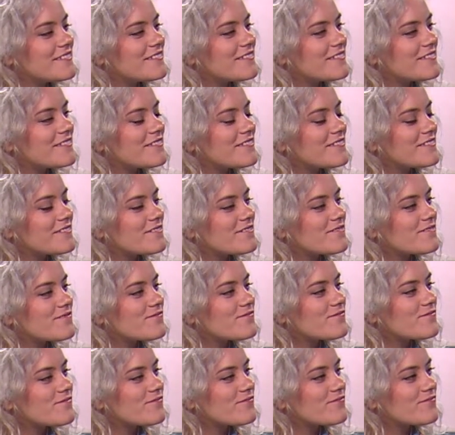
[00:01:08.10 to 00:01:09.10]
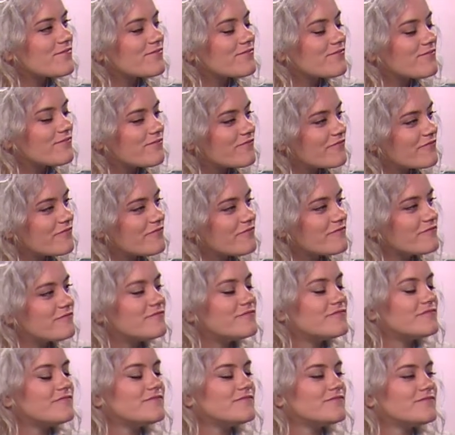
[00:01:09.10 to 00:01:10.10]

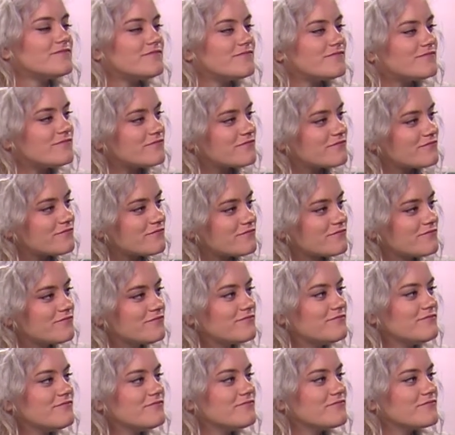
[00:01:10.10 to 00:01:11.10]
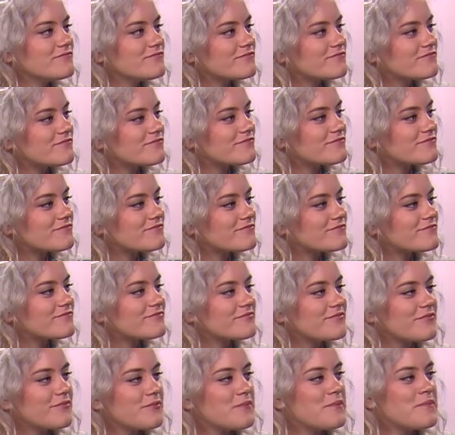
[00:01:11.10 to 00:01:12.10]

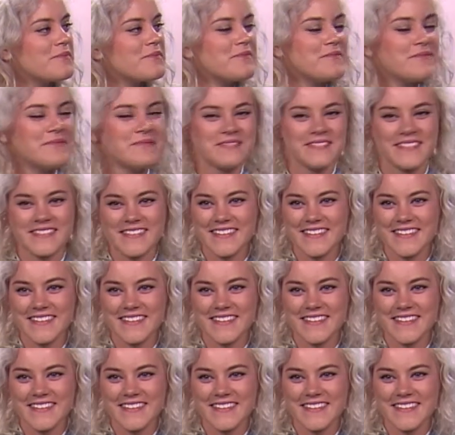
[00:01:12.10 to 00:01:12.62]
(silent)